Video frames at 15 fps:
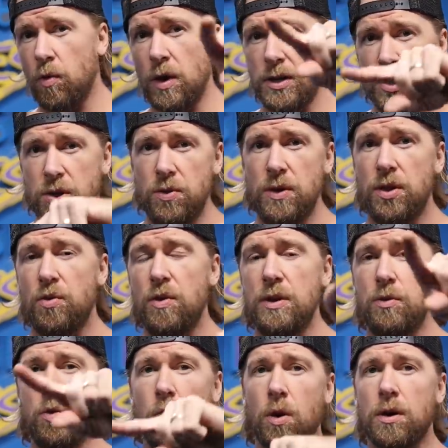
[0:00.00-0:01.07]
1, 2, and 3
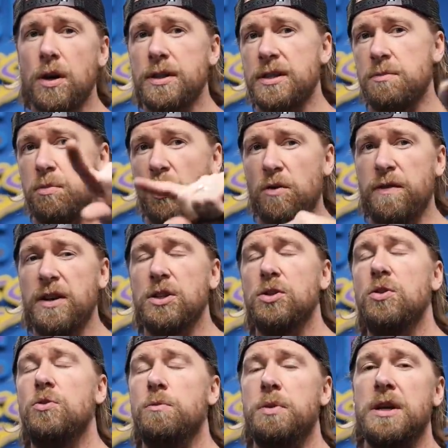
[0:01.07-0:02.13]
would work on this perfect
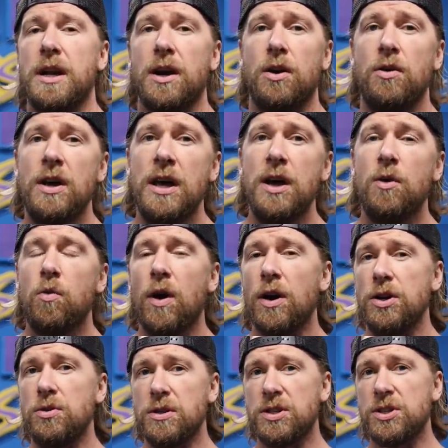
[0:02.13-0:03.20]
loop, you know, where
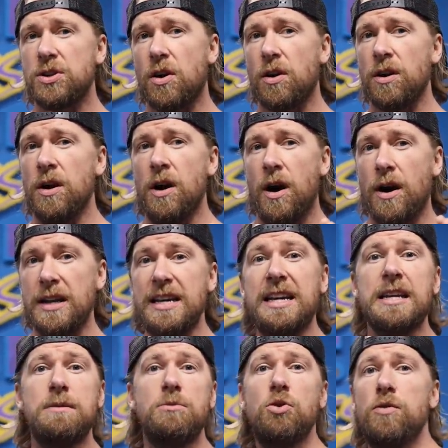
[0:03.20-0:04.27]
you could start on
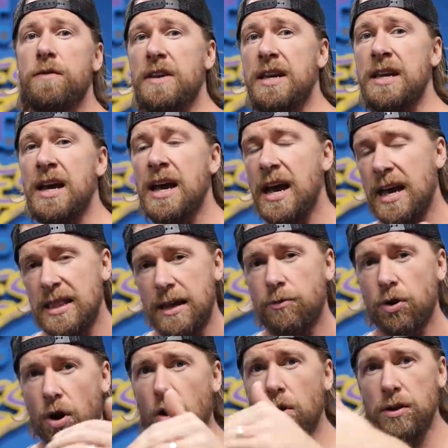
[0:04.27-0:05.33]
any movie and they
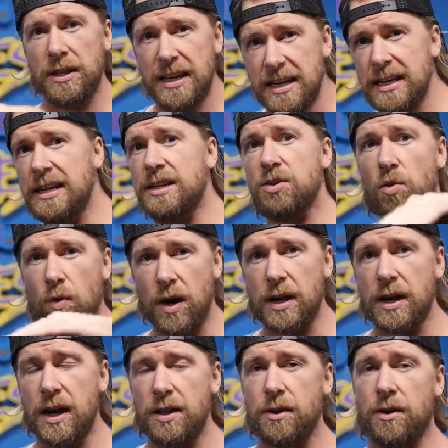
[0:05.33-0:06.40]
would all lead into one
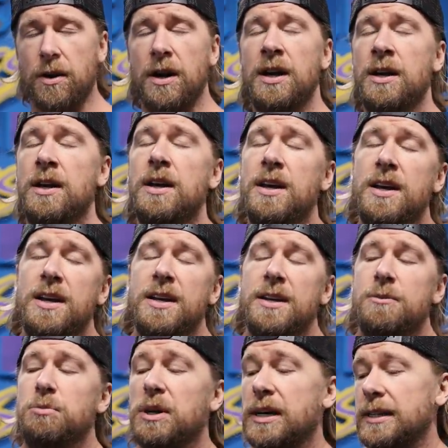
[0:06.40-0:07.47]
another.
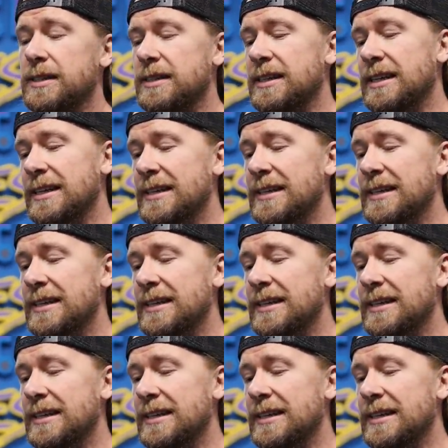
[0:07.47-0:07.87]
But,